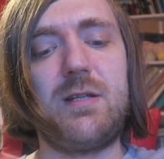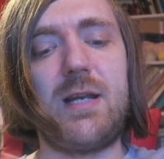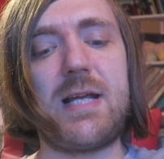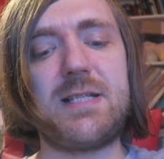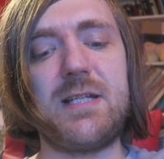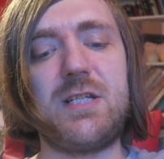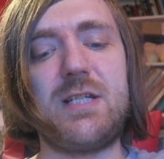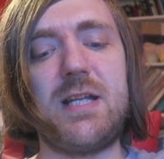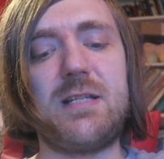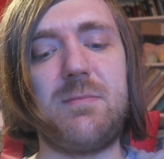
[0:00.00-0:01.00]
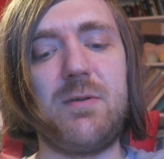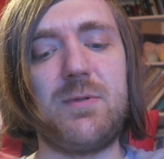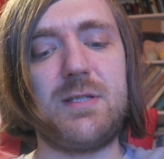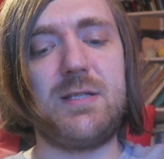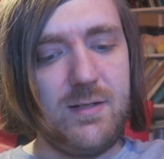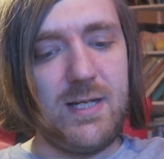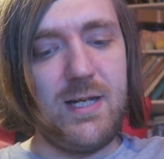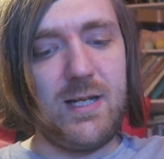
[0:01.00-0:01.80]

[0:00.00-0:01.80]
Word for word: The last thing she said to me was, dil